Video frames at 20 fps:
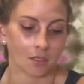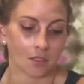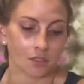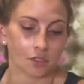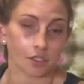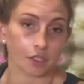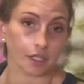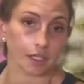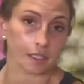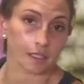So
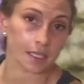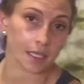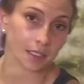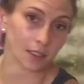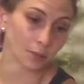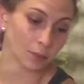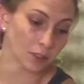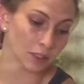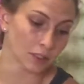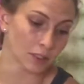you're gonna take the
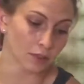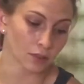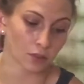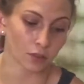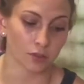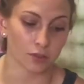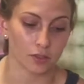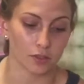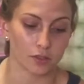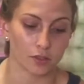piece that's
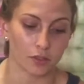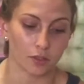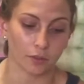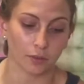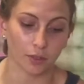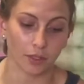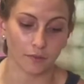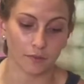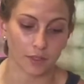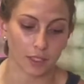closest to you and
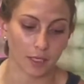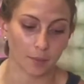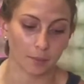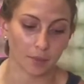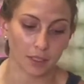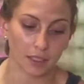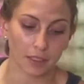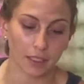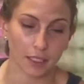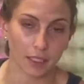lift it up
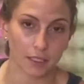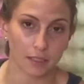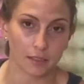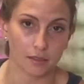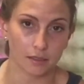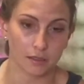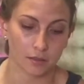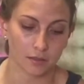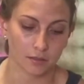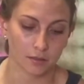like
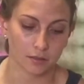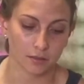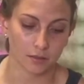this.